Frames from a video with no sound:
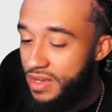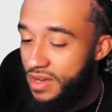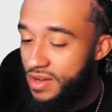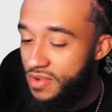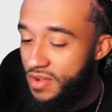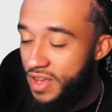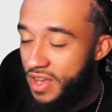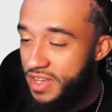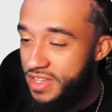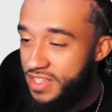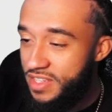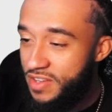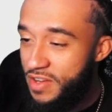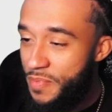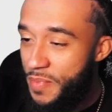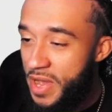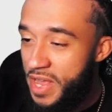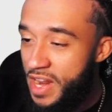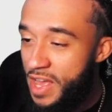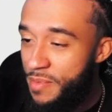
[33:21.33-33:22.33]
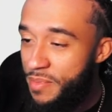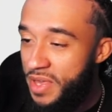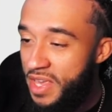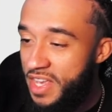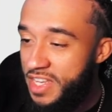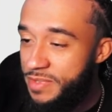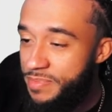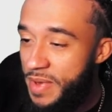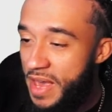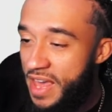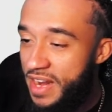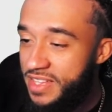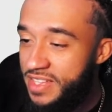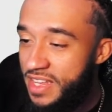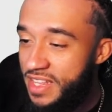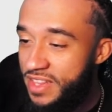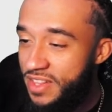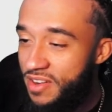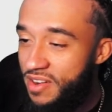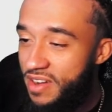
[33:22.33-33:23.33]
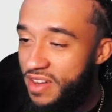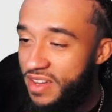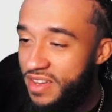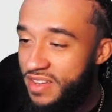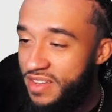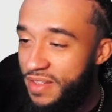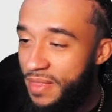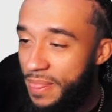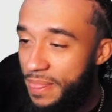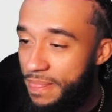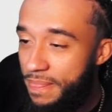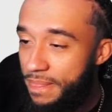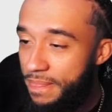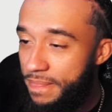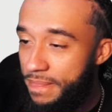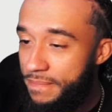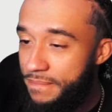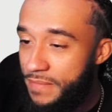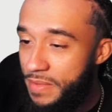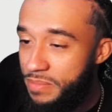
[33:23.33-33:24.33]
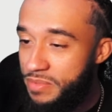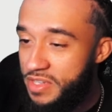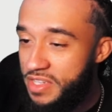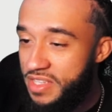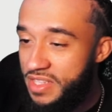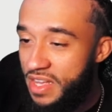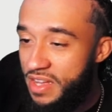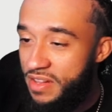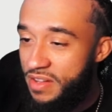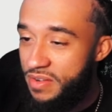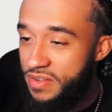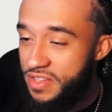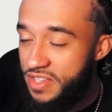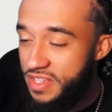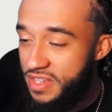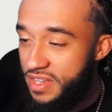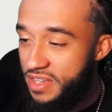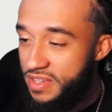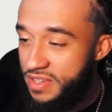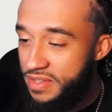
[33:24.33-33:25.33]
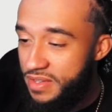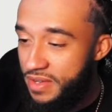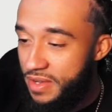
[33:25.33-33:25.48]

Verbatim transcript: Okay, so it might not be as bad as I thought. Just not noticing that.